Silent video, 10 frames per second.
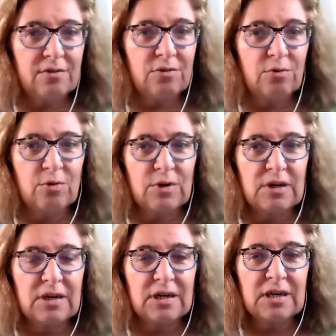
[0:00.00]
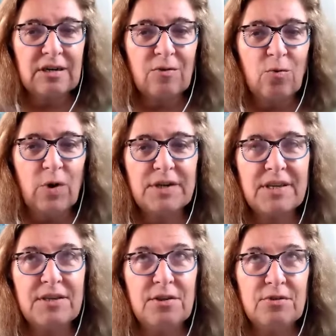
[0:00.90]
or what
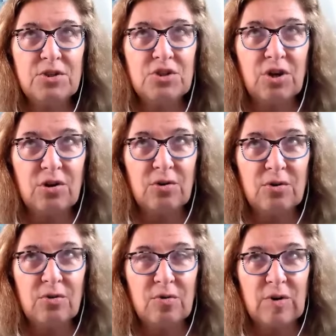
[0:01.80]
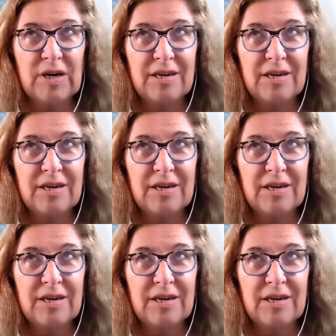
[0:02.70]
can you show